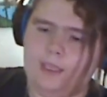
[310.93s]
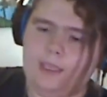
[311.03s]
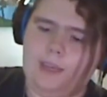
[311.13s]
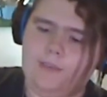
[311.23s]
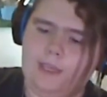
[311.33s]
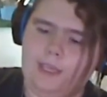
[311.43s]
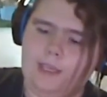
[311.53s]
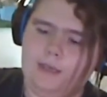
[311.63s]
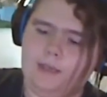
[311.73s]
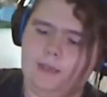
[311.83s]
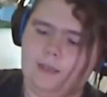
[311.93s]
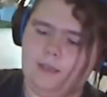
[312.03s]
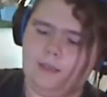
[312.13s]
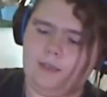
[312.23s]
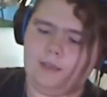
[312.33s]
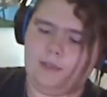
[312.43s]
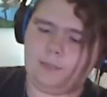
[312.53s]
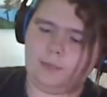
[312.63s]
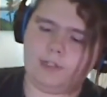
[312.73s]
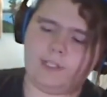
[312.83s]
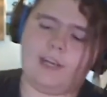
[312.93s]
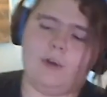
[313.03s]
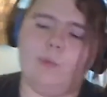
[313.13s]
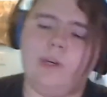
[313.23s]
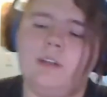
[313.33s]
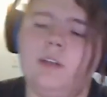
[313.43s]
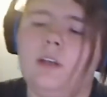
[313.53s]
And then this part's kind of weird.